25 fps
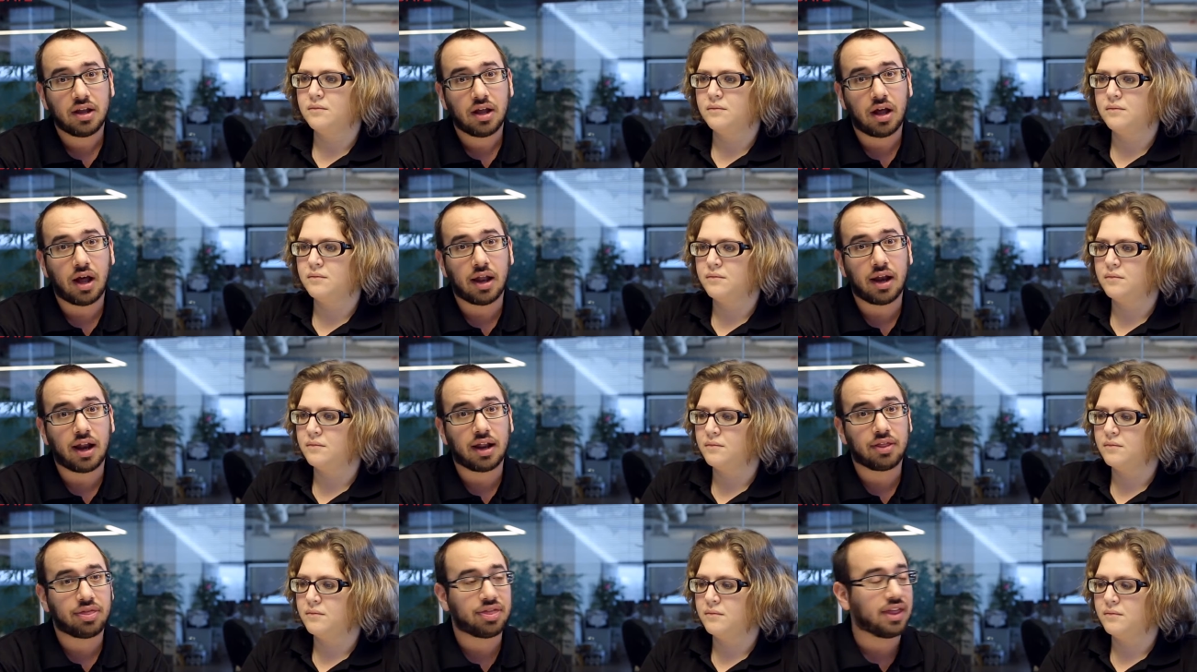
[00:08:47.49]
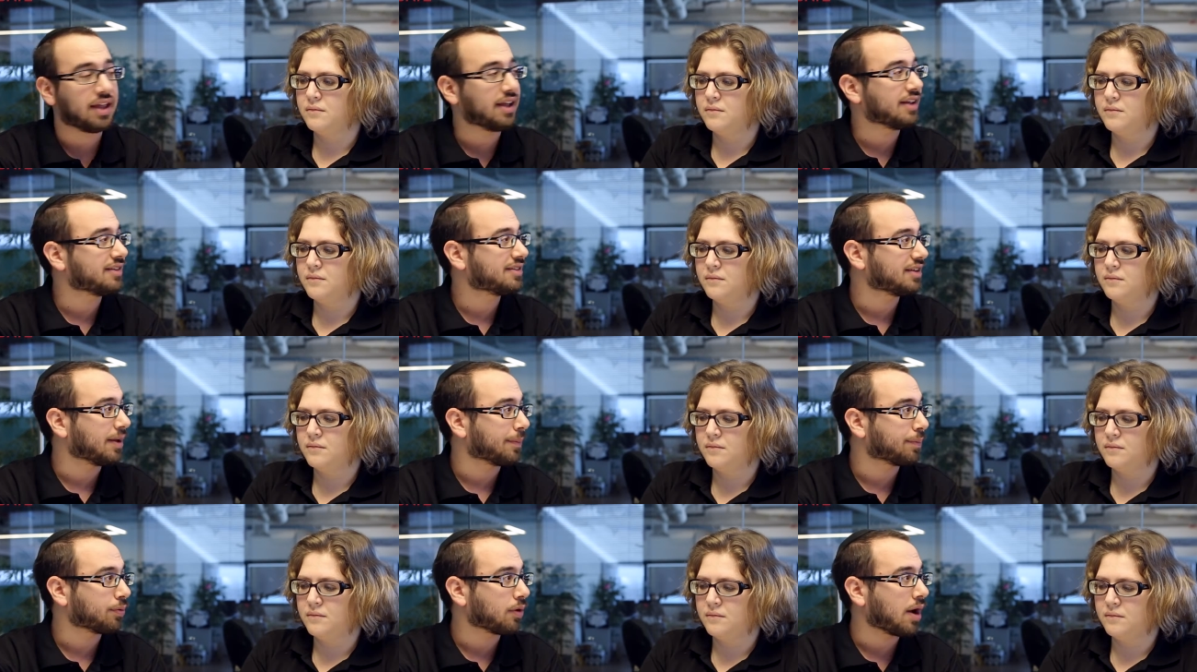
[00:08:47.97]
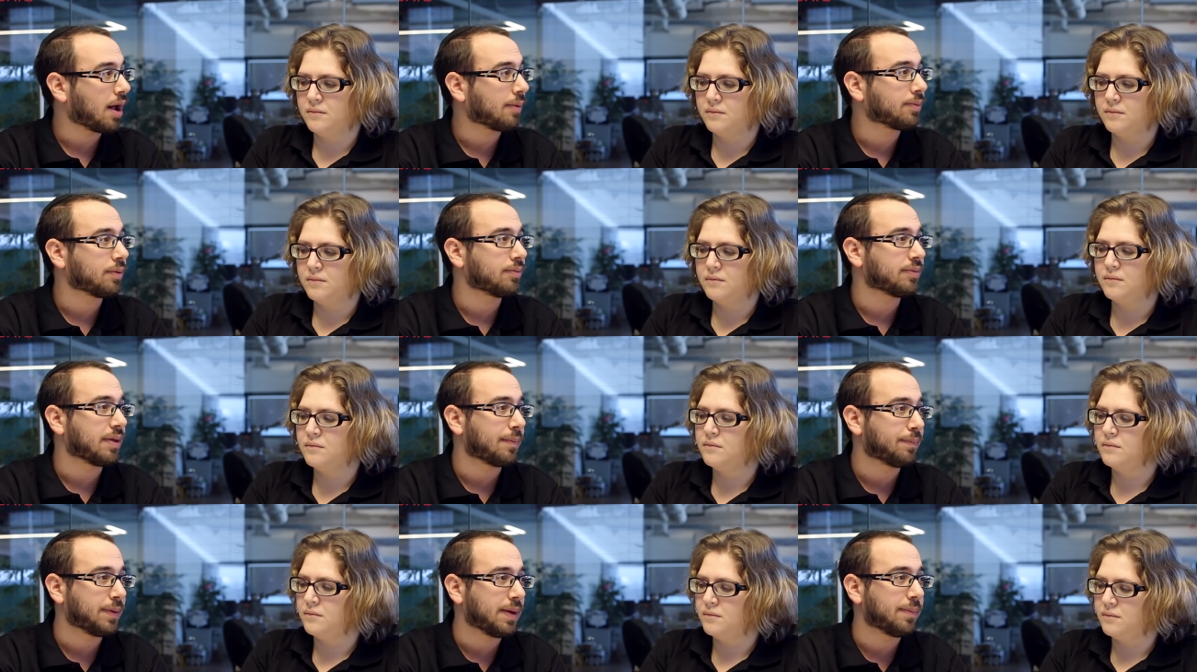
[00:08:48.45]
Speaker 1: And I think it's a
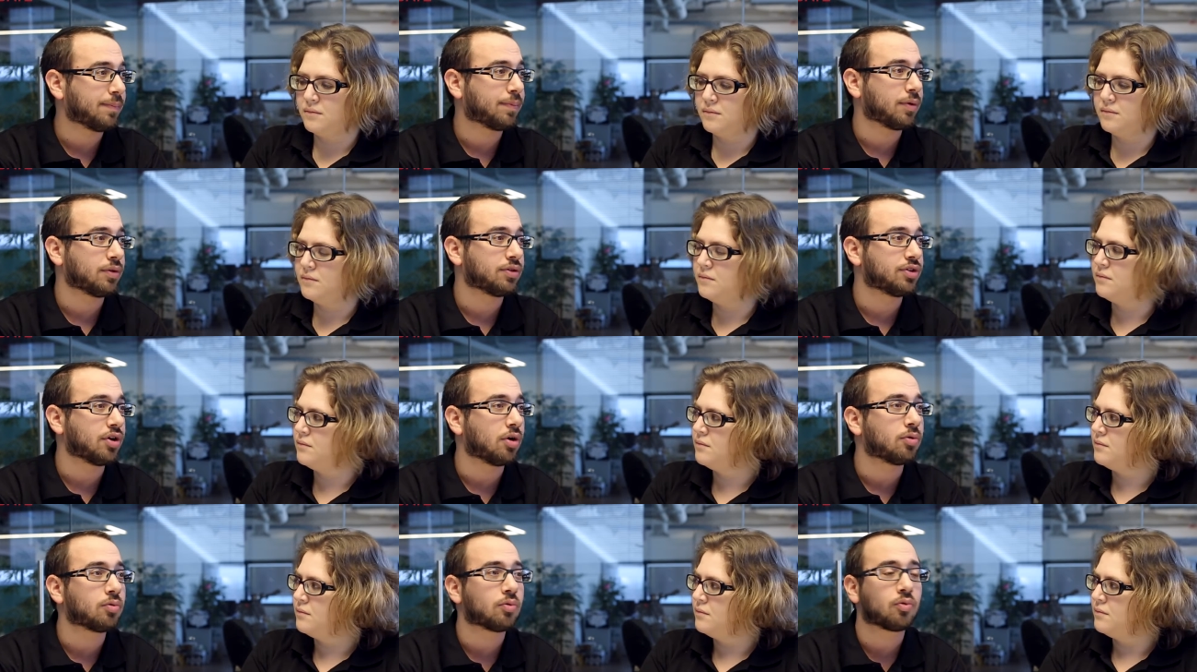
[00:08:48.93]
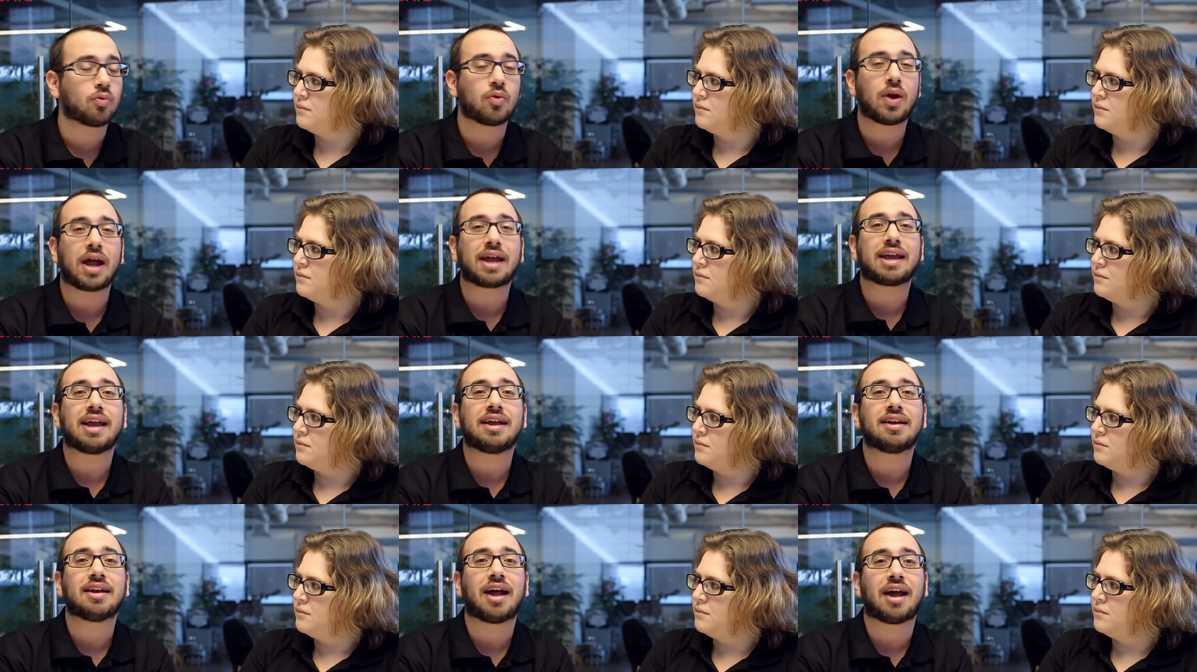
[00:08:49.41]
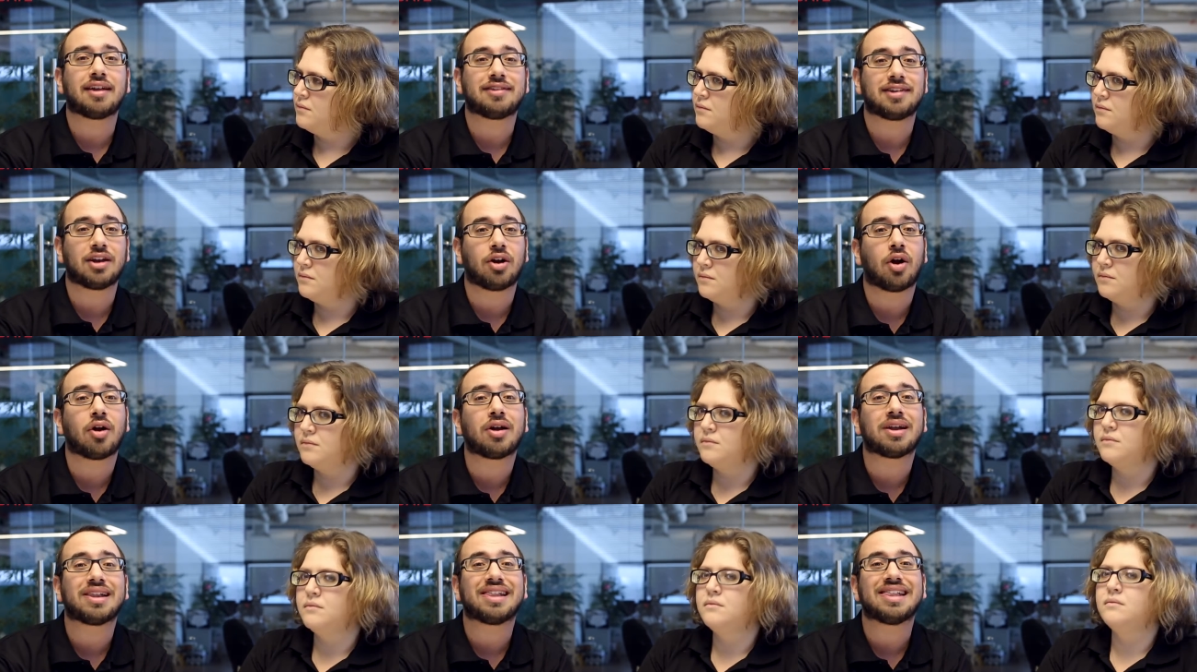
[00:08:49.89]
problem that people don't recognize
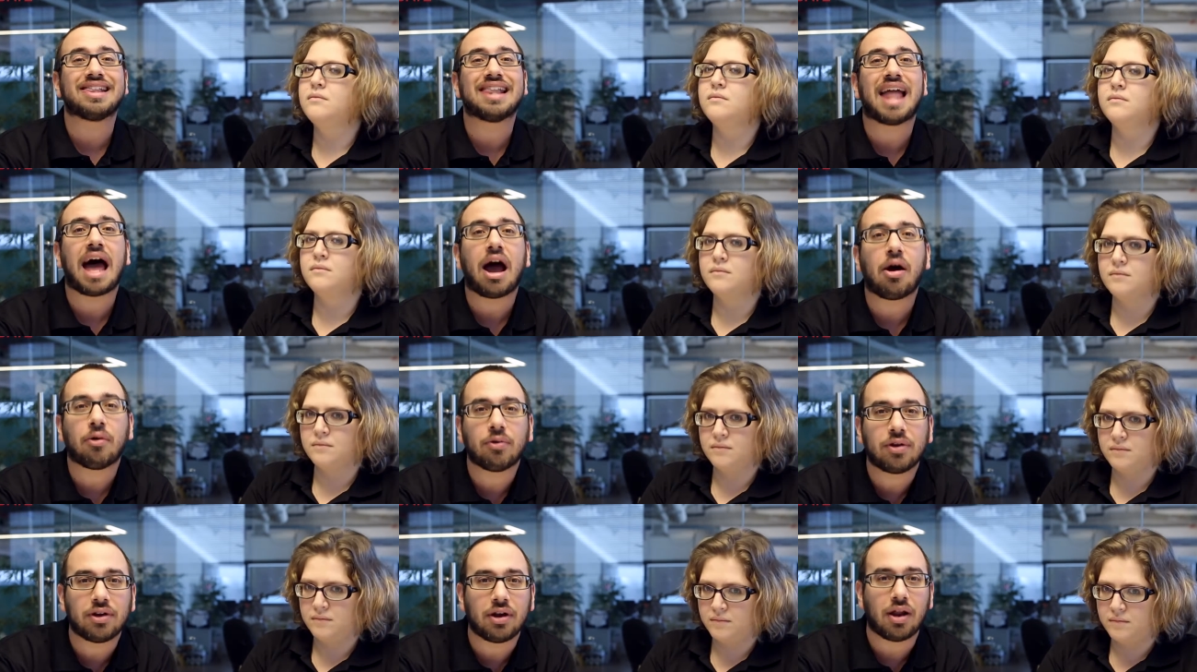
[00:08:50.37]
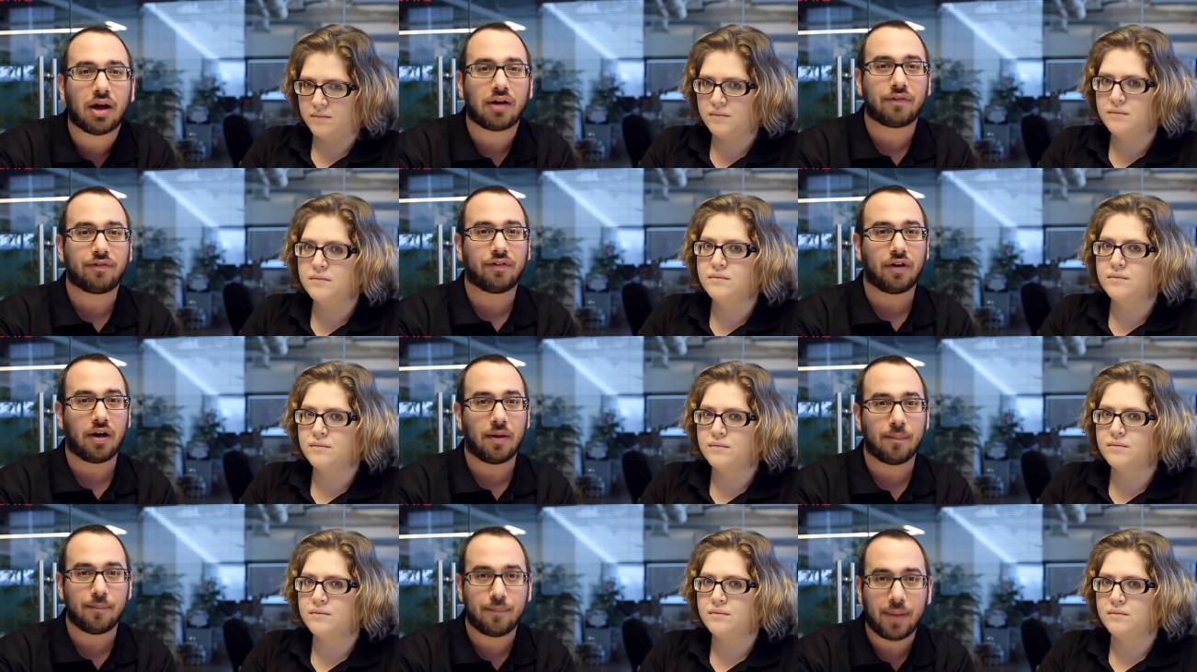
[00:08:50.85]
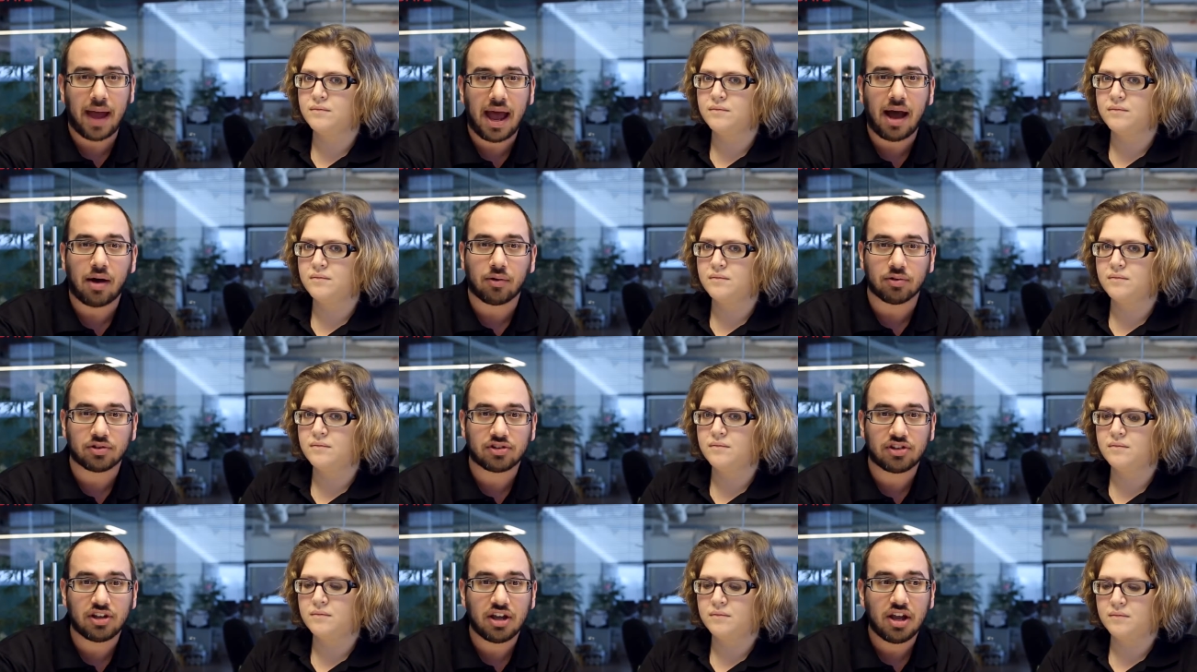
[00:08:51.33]
and aren't loud enough
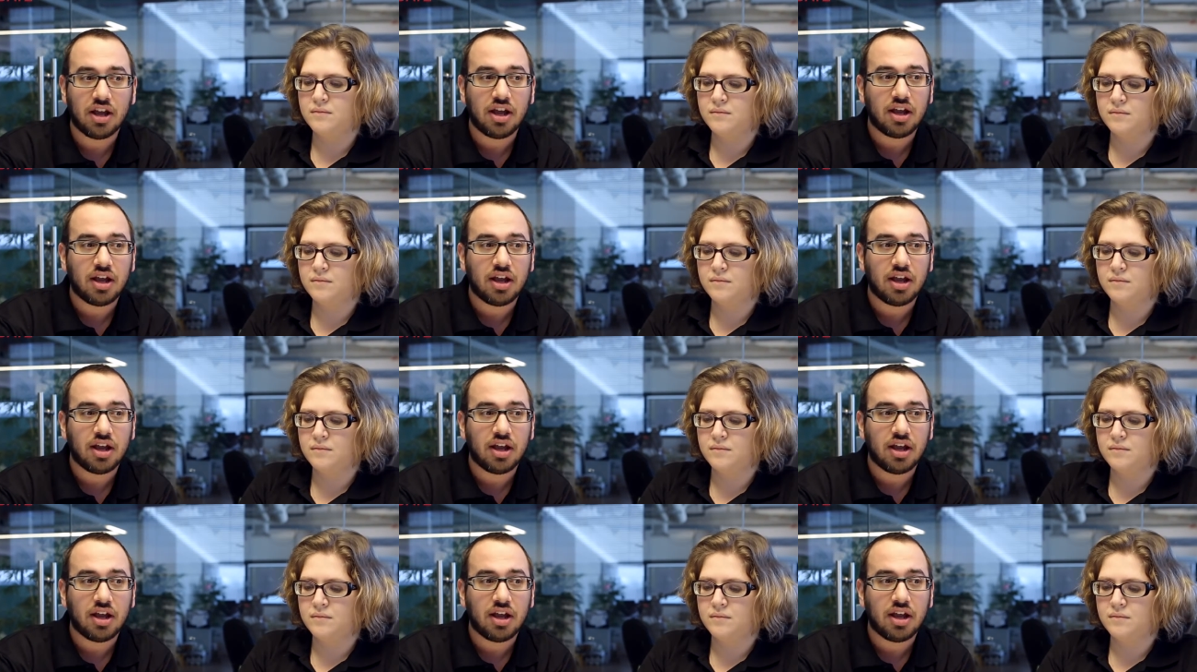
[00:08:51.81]
about.